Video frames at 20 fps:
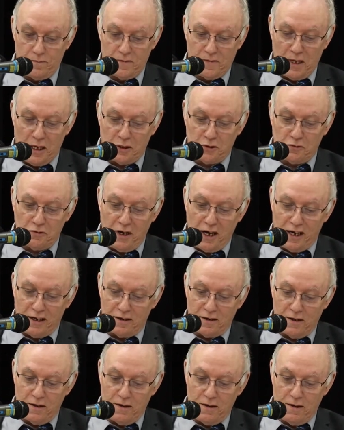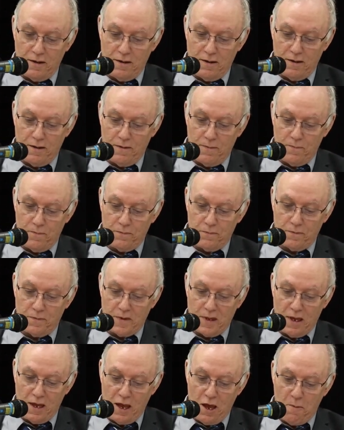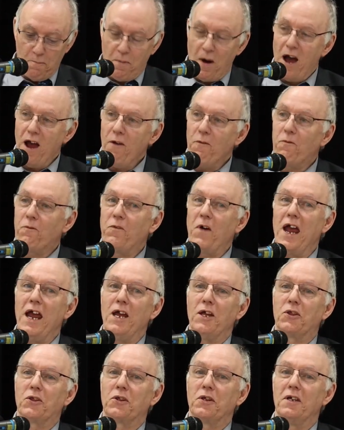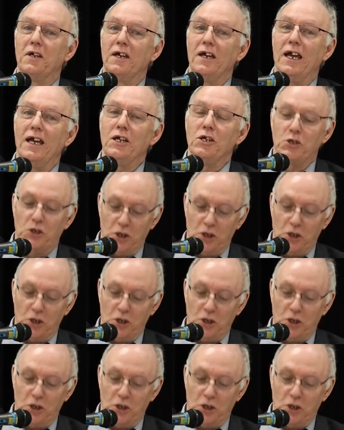That's right. By faith in